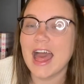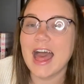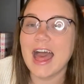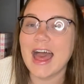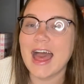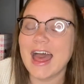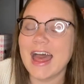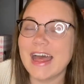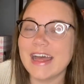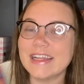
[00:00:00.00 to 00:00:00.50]

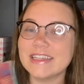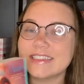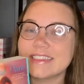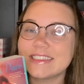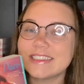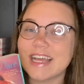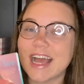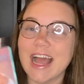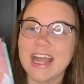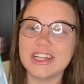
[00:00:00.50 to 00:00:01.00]
and
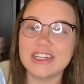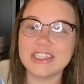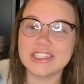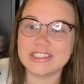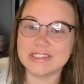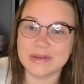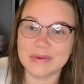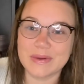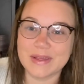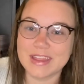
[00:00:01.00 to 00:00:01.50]
I just
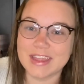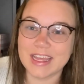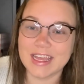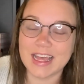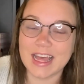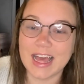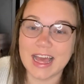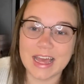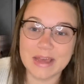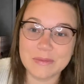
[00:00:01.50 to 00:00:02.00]
don't think
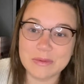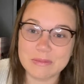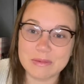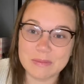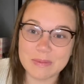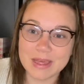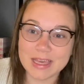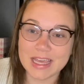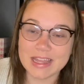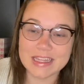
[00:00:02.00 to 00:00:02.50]
I will be
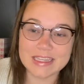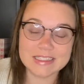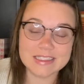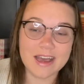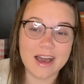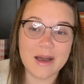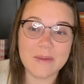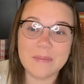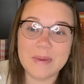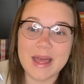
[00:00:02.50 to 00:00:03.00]
picking this
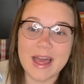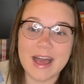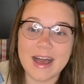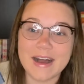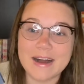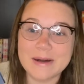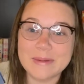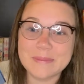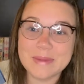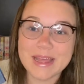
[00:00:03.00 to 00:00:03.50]
up.
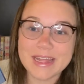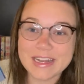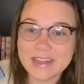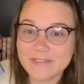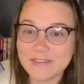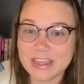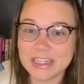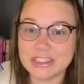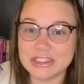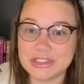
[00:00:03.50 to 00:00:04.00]
And if
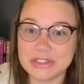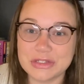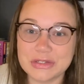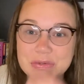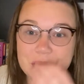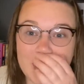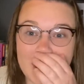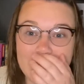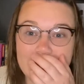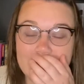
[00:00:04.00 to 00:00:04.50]
I do,
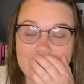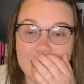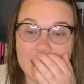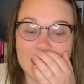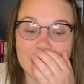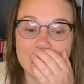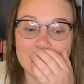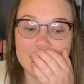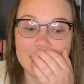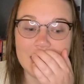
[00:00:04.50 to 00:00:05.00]
I
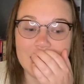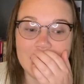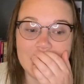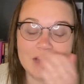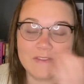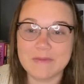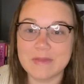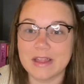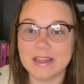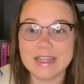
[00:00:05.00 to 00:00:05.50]
can get it
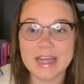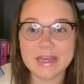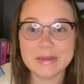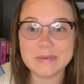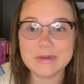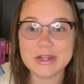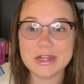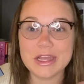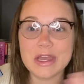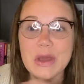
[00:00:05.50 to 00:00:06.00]
from the
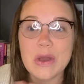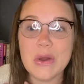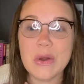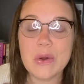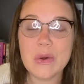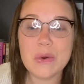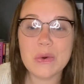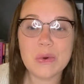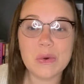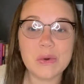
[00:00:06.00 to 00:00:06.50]
library,
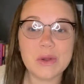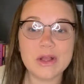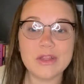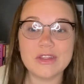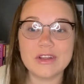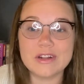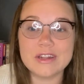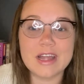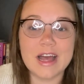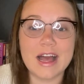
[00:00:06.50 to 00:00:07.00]
or
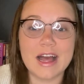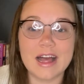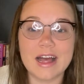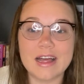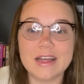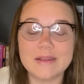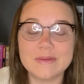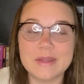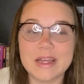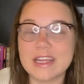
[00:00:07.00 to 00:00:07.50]
they're
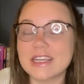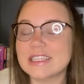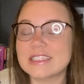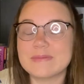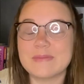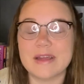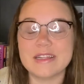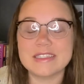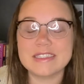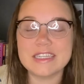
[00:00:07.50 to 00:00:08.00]
not
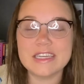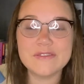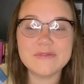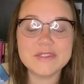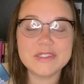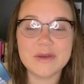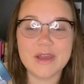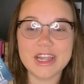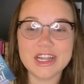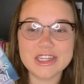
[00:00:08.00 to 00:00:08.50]
expensive,
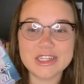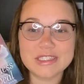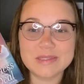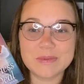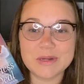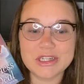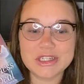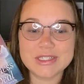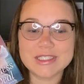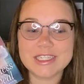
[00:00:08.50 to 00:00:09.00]
so I can just
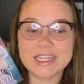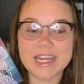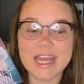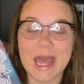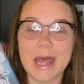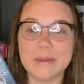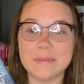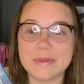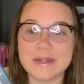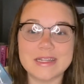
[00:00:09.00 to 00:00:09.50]
purchase it
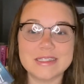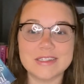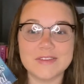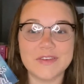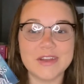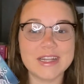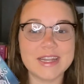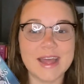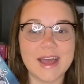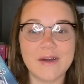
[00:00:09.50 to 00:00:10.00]
again. But as of
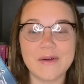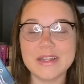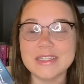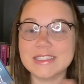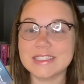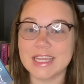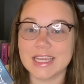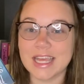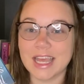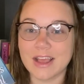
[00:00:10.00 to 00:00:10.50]
right now, it's
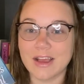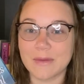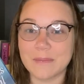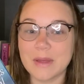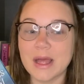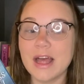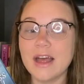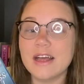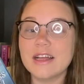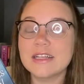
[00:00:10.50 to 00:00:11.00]
taking up
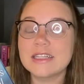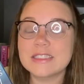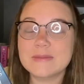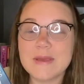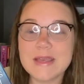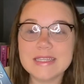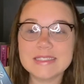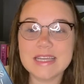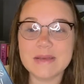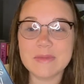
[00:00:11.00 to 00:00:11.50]

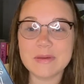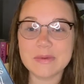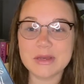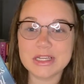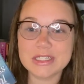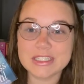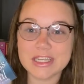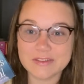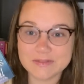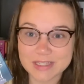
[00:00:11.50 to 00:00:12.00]
space on my
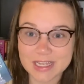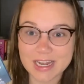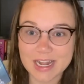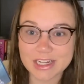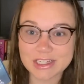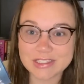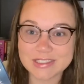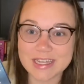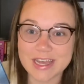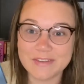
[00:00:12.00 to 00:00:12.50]
bookshelves, and I
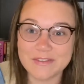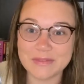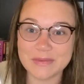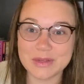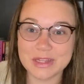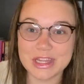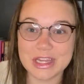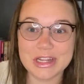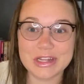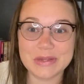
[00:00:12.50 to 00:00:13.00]
just have
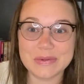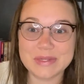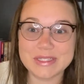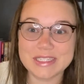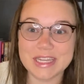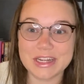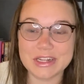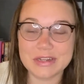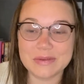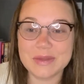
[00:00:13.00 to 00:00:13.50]
really no
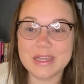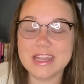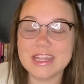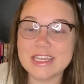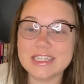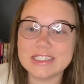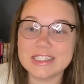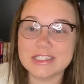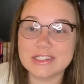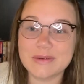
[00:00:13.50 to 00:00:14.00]
desire to read
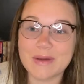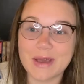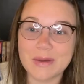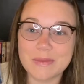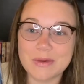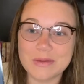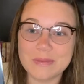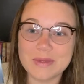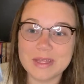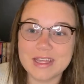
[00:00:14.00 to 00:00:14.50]
this, so I
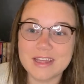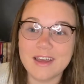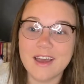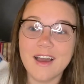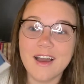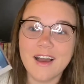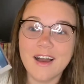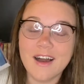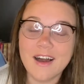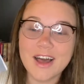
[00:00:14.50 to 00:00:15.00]
will be
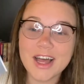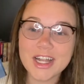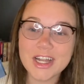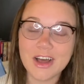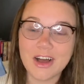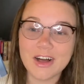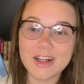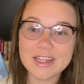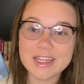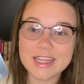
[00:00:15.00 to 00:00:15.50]

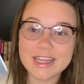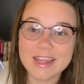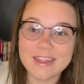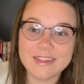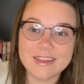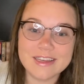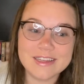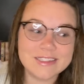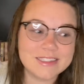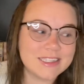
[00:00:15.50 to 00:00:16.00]
unhauling
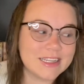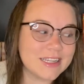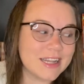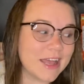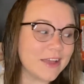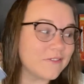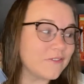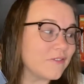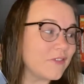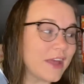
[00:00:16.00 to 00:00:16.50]
this, and
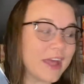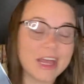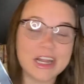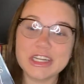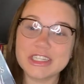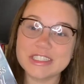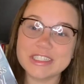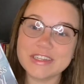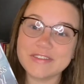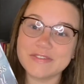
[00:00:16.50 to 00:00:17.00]
I've
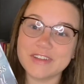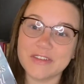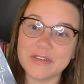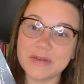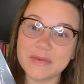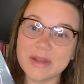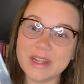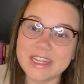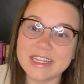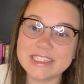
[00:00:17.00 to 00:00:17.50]
never
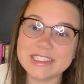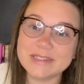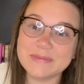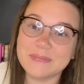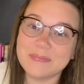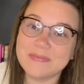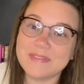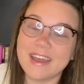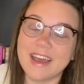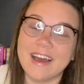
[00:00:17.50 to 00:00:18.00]
read it.
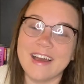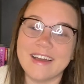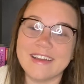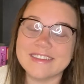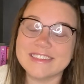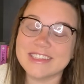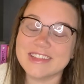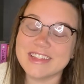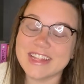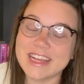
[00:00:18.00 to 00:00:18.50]

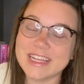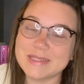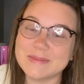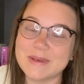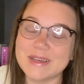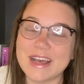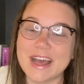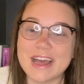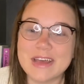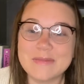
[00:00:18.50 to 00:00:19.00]
So the next
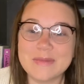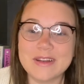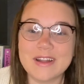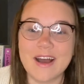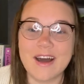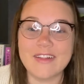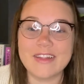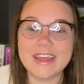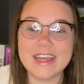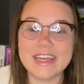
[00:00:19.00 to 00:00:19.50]
book I am
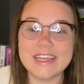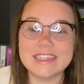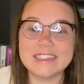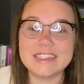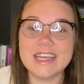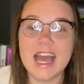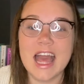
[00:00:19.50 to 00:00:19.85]
unhauling is